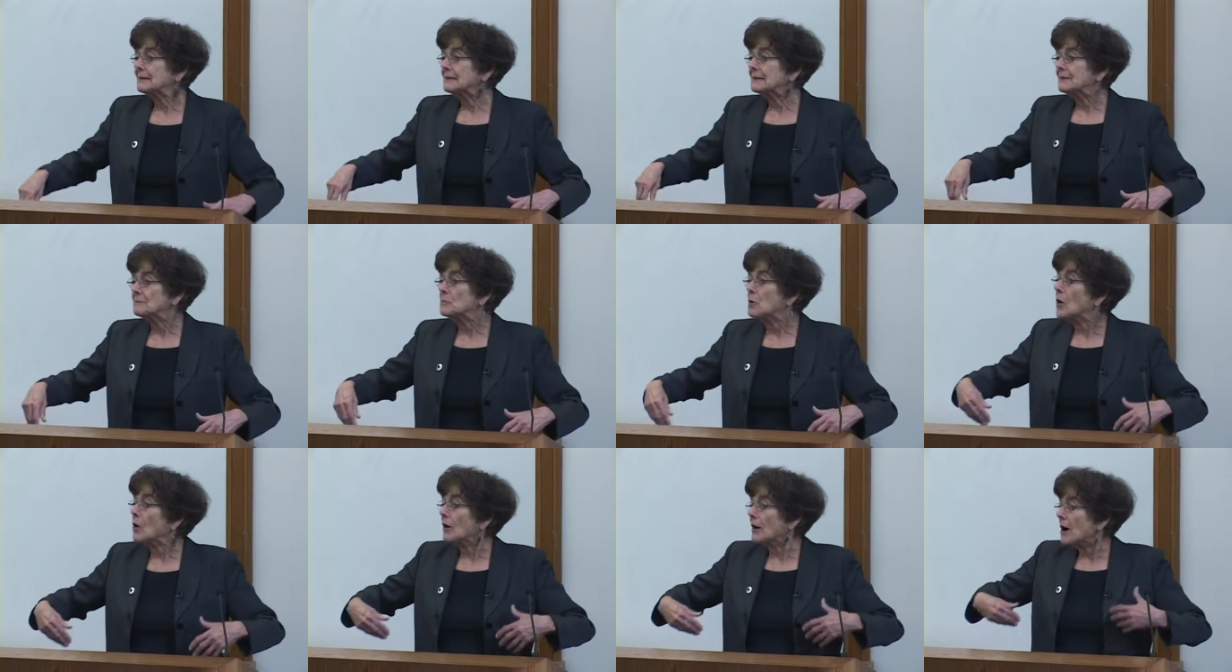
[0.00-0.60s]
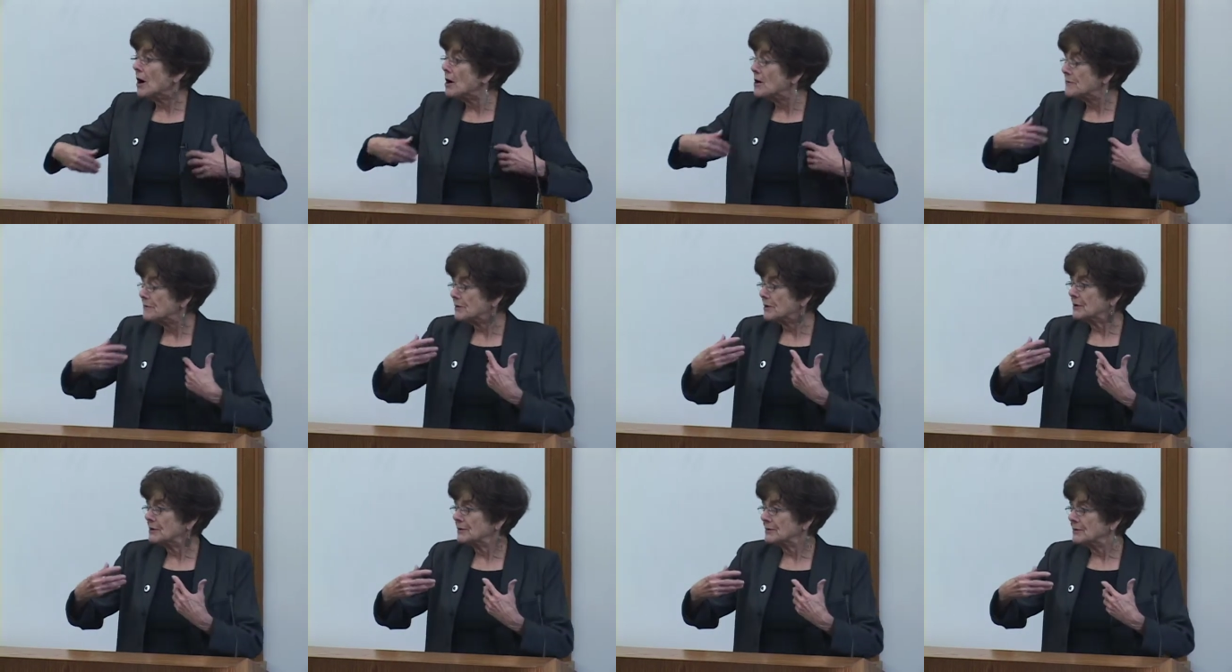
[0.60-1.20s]

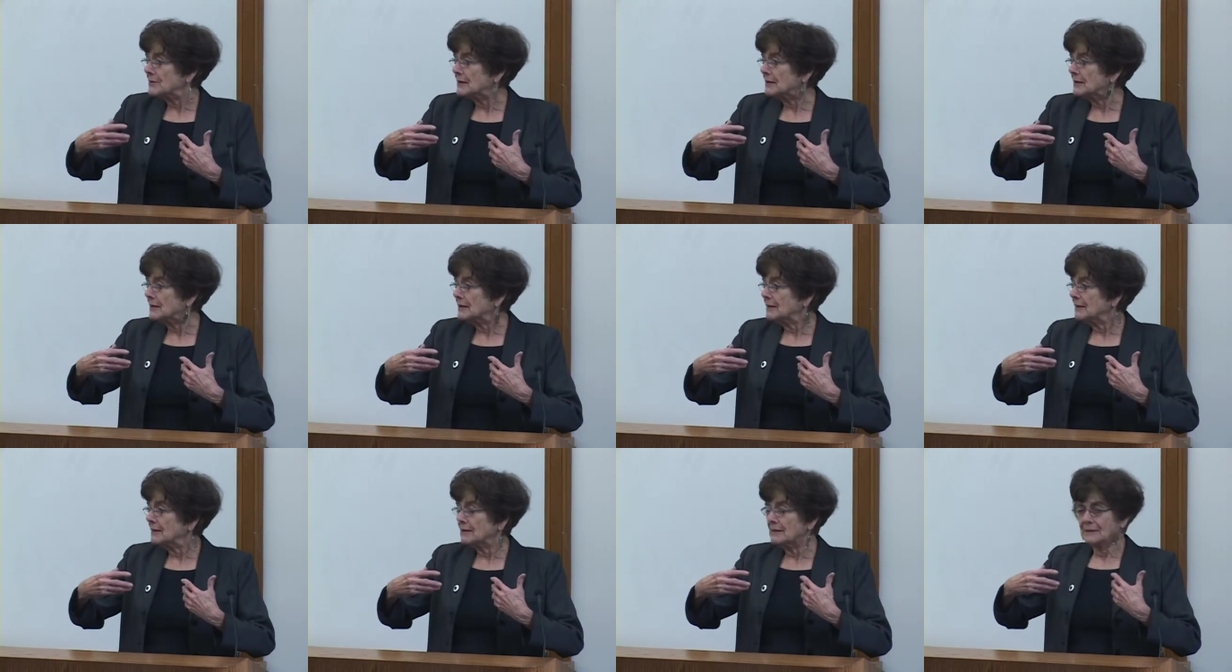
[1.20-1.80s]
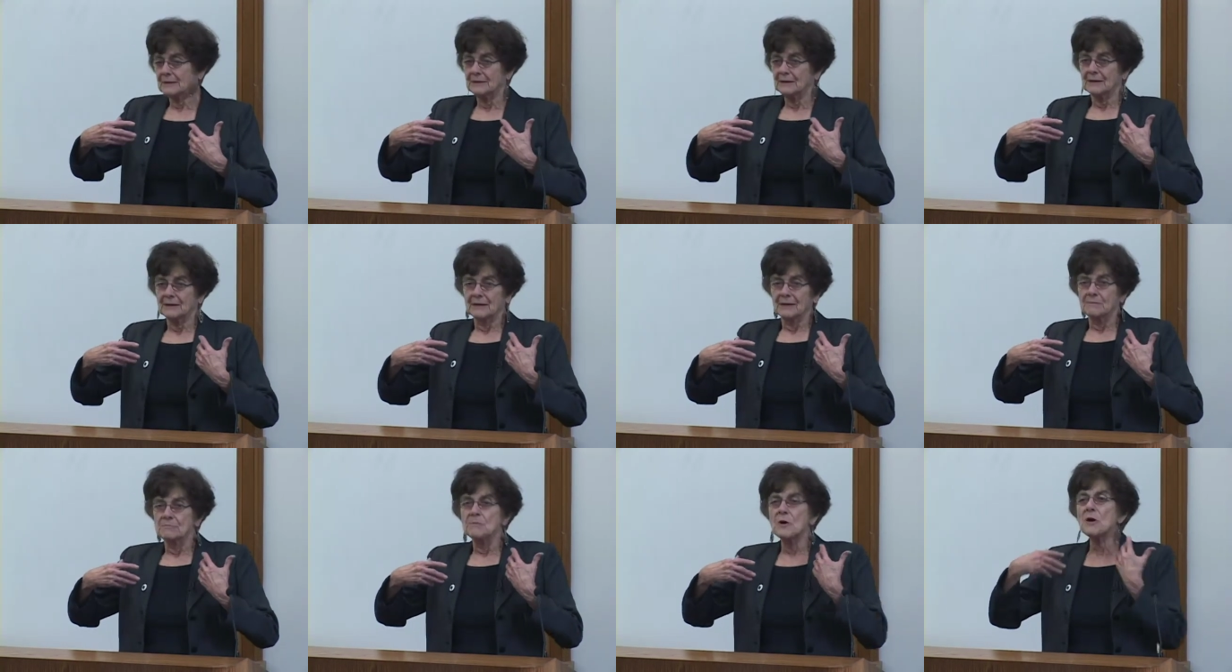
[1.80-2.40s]
moreover, the
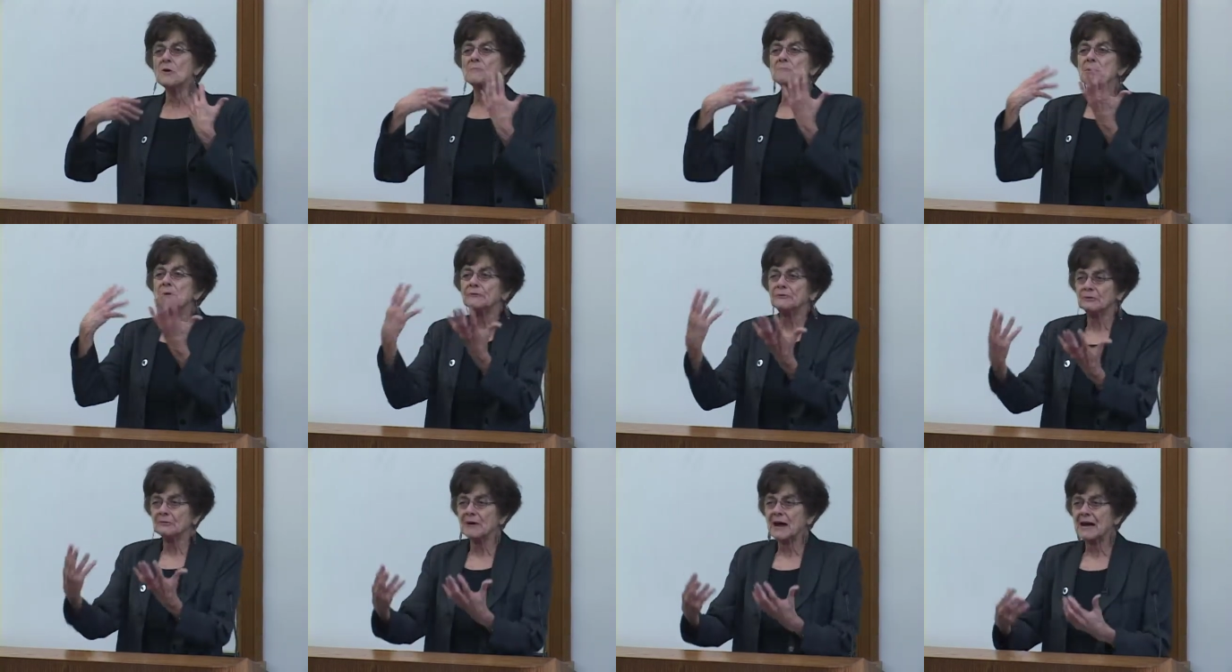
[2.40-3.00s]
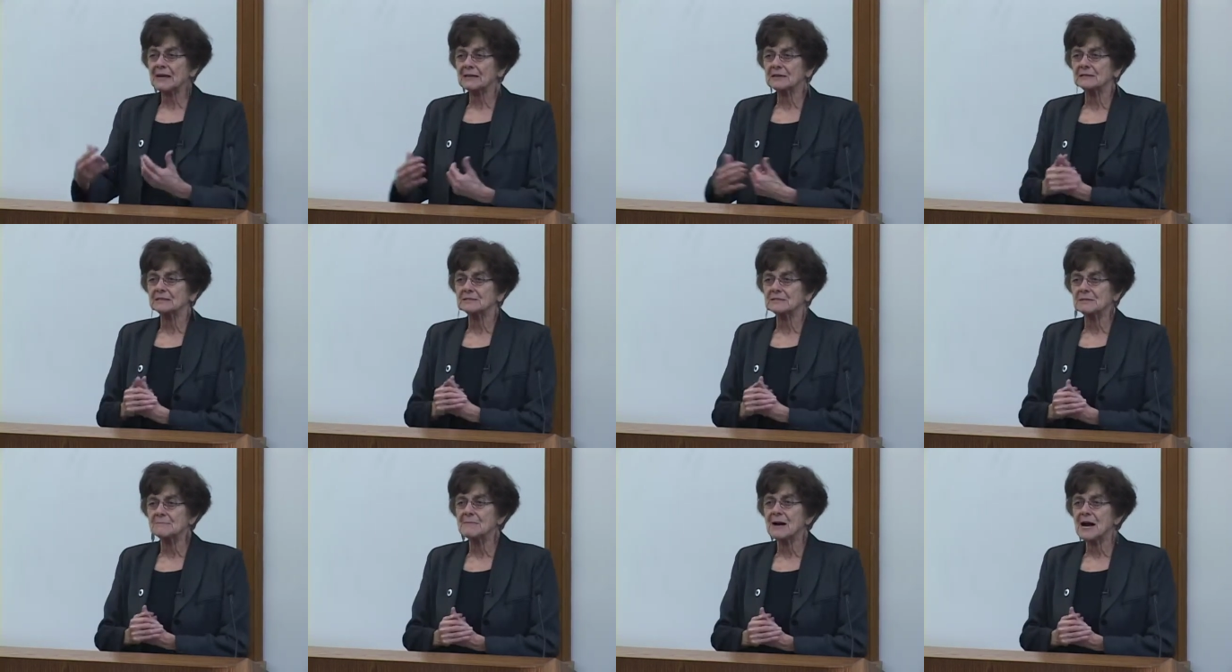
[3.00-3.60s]
movement for radical
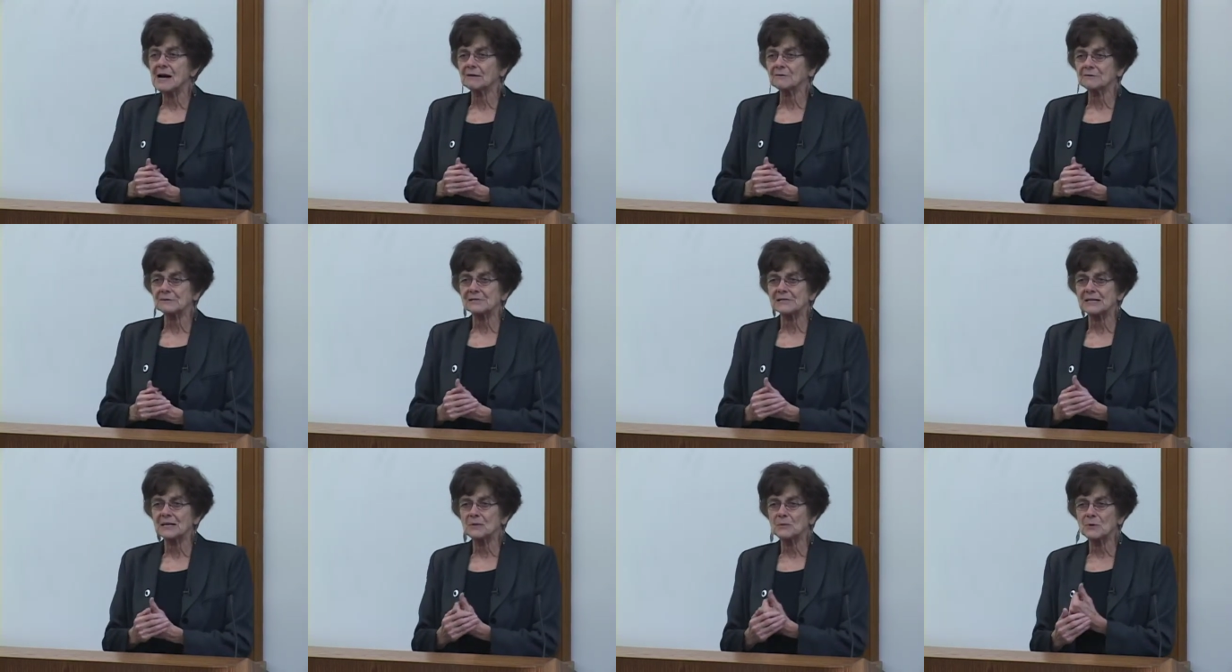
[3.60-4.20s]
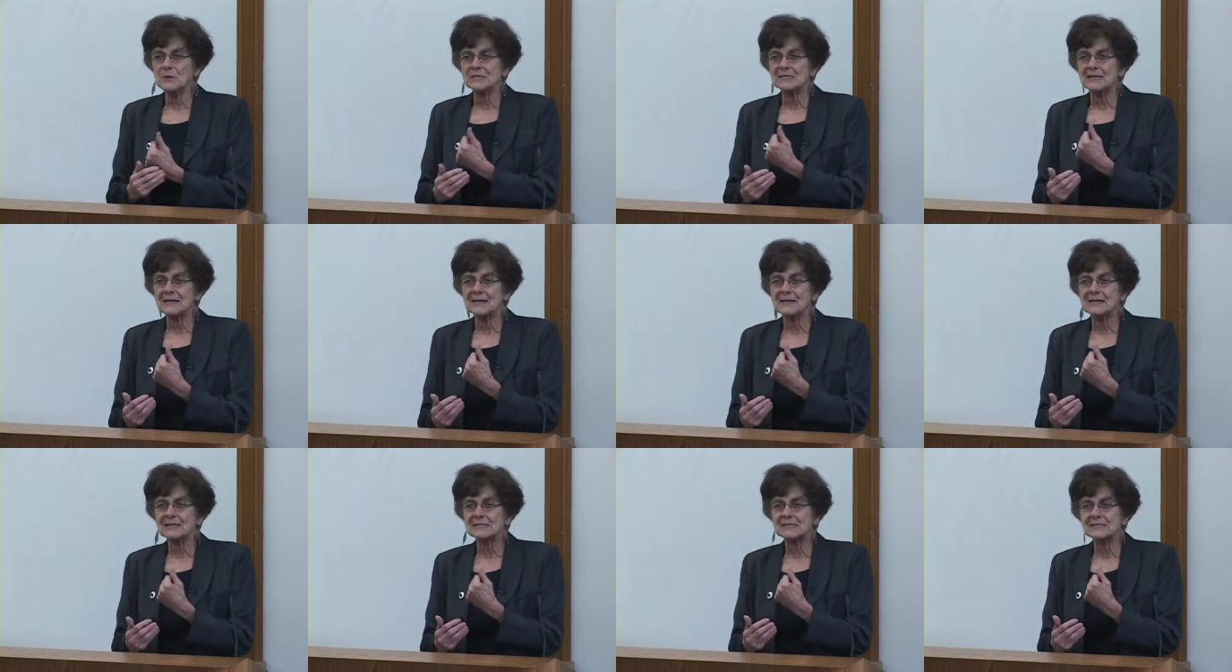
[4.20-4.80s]
democracy was,
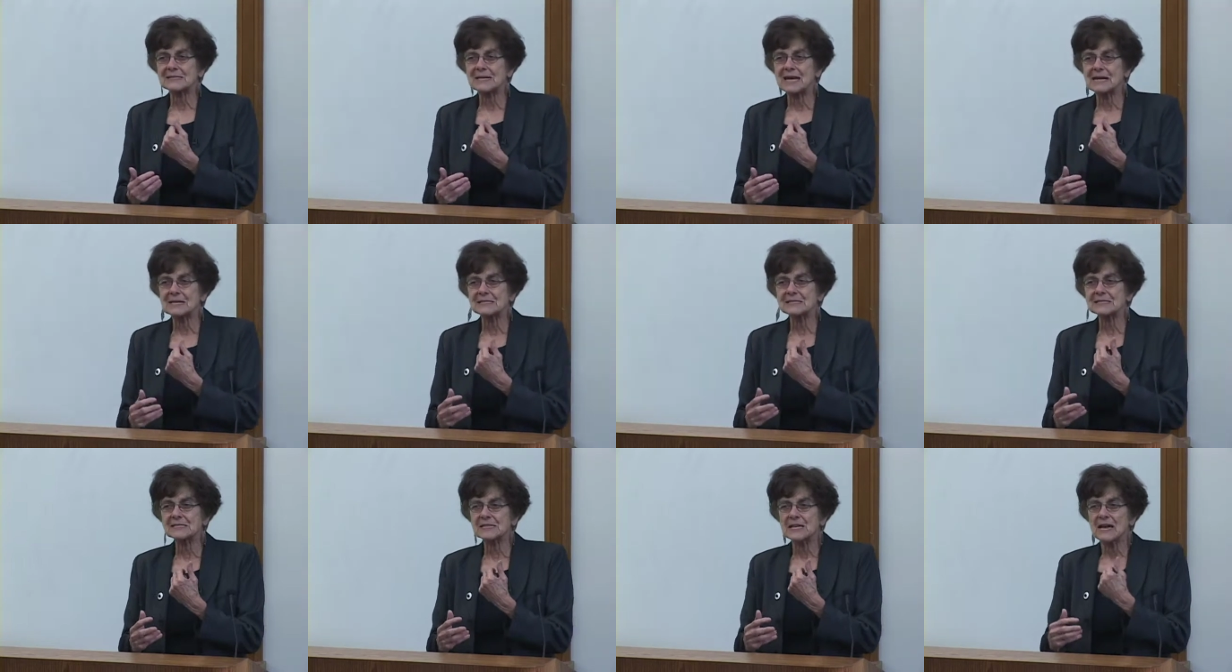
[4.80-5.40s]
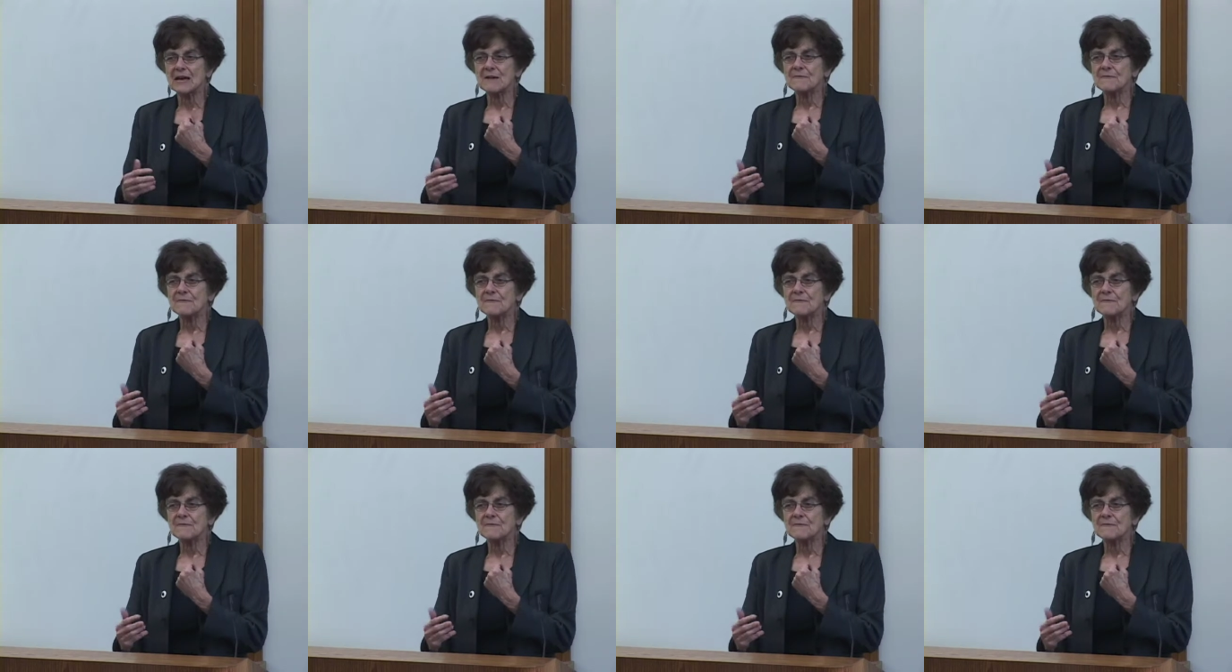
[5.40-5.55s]
in a sense,